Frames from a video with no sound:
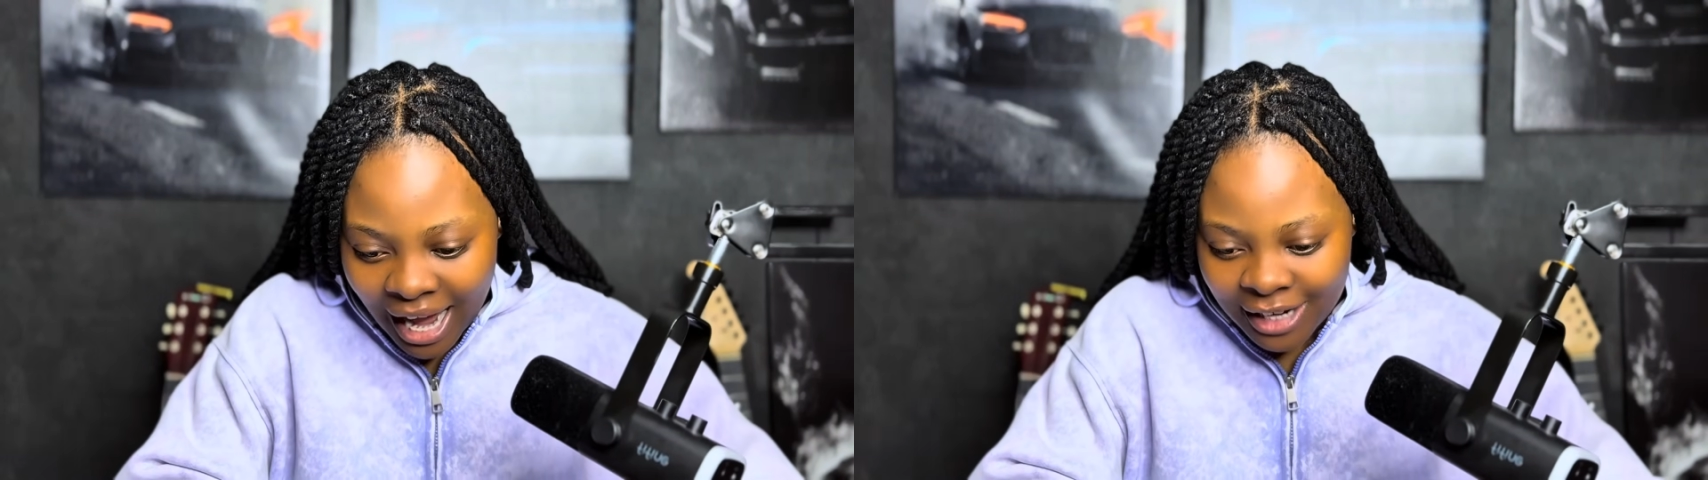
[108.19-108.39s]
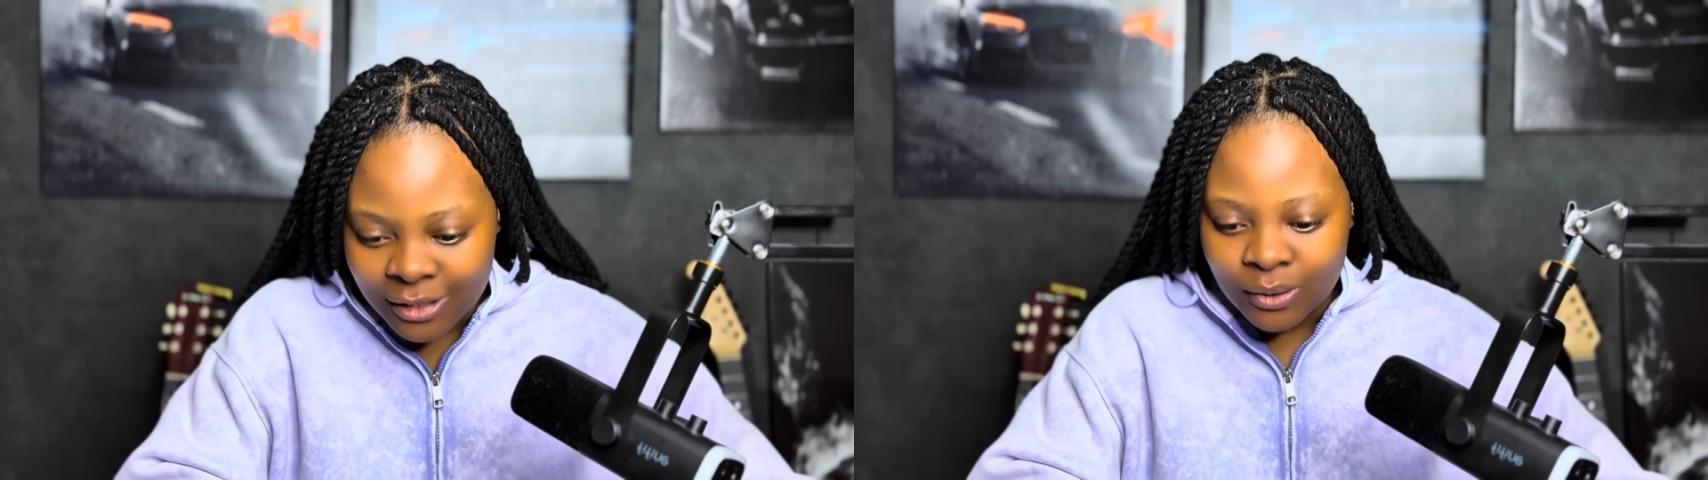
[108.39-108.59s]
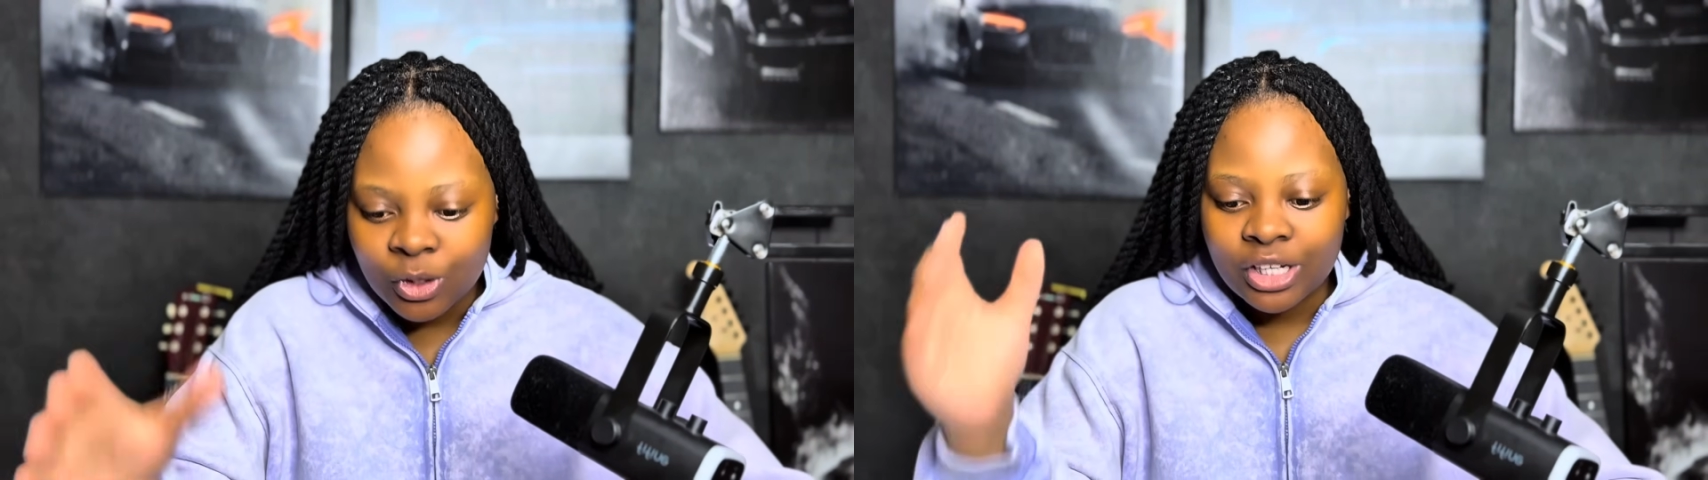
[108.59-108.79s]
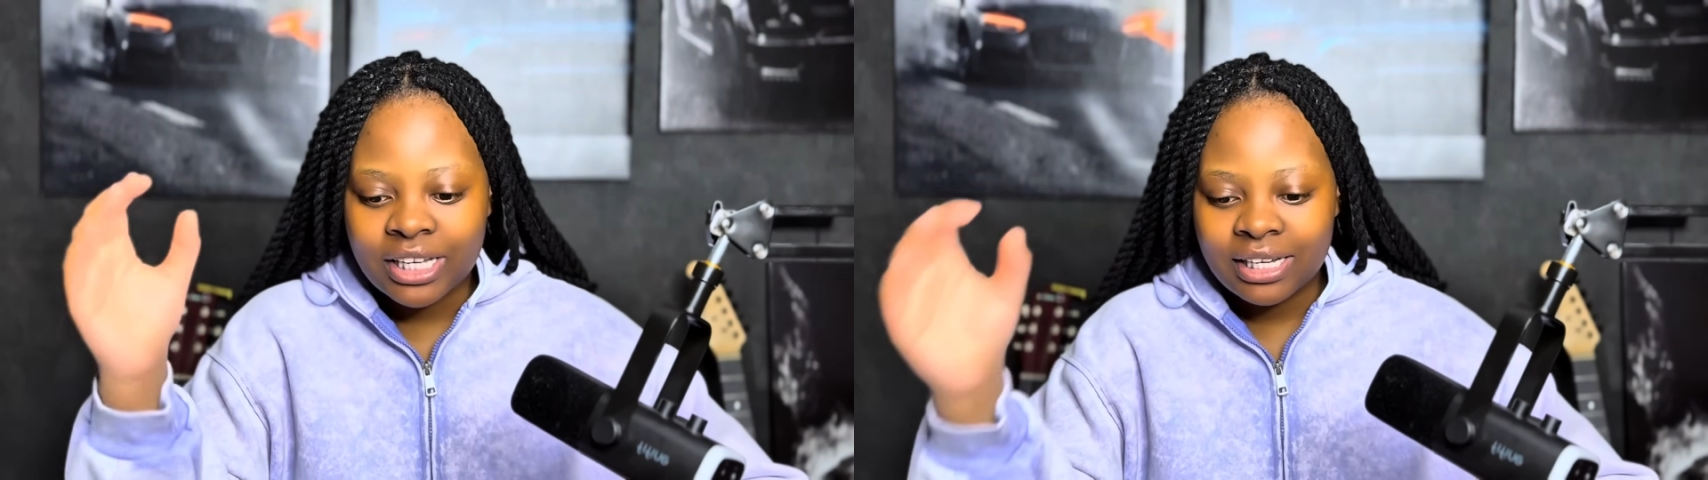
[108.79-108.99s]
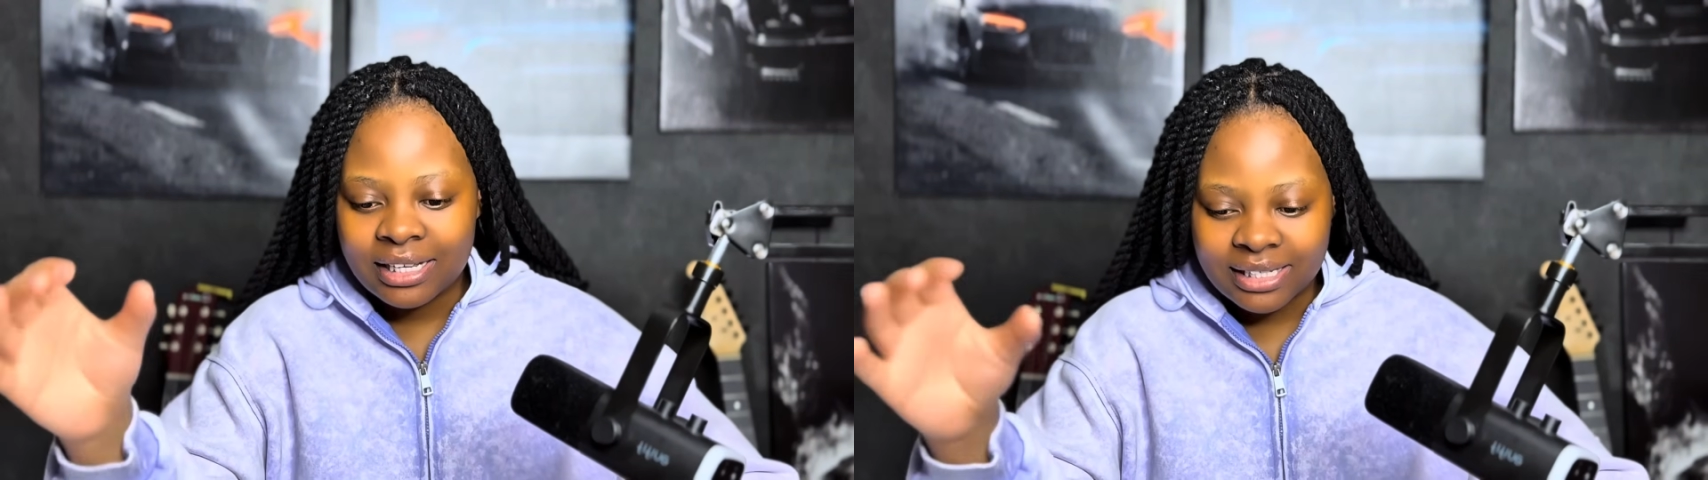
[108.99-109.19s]
I saw a
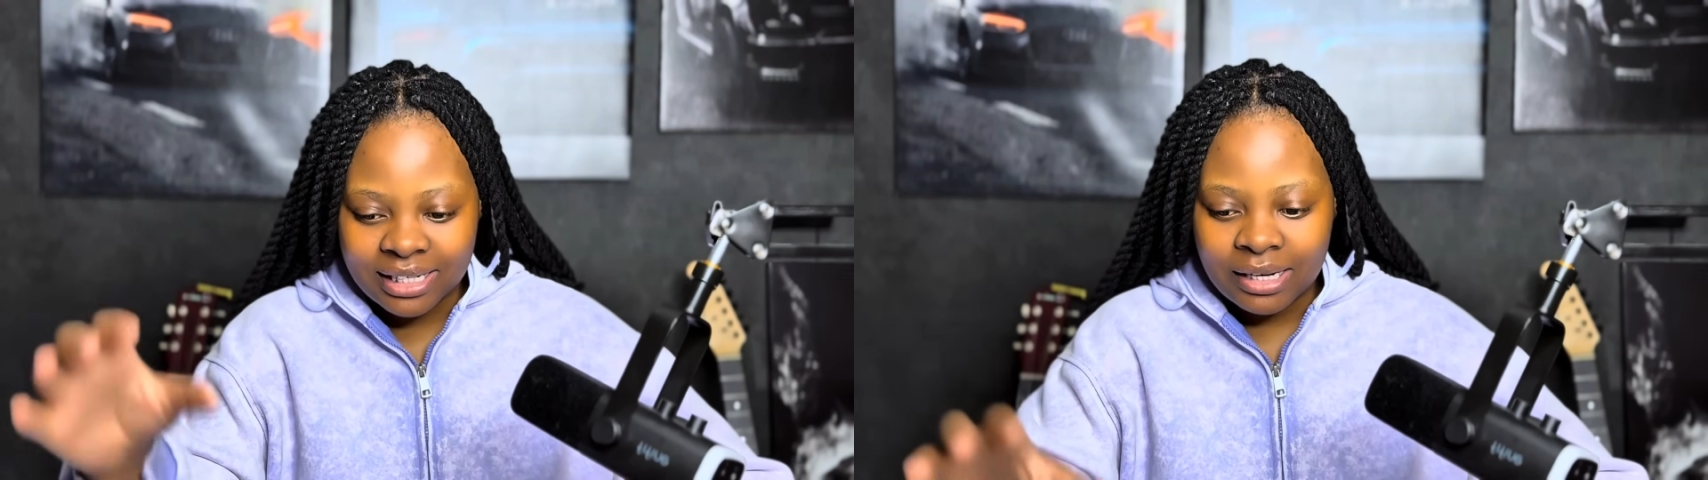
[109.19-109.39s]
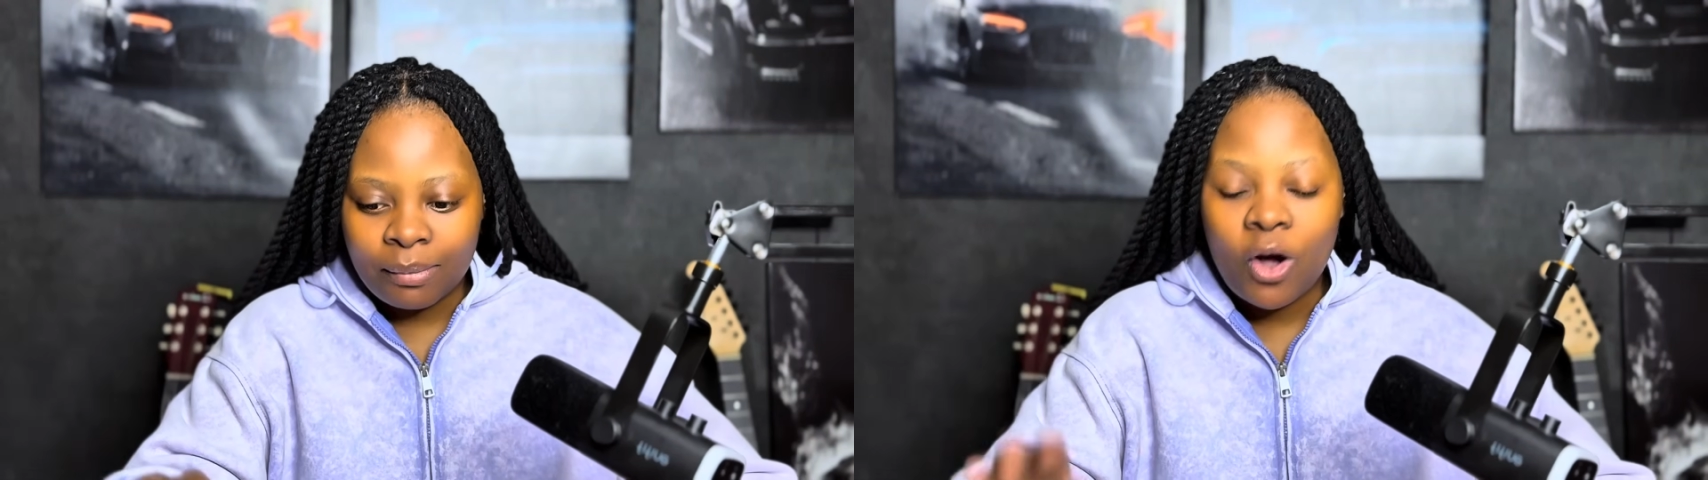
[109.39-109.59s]
killer setup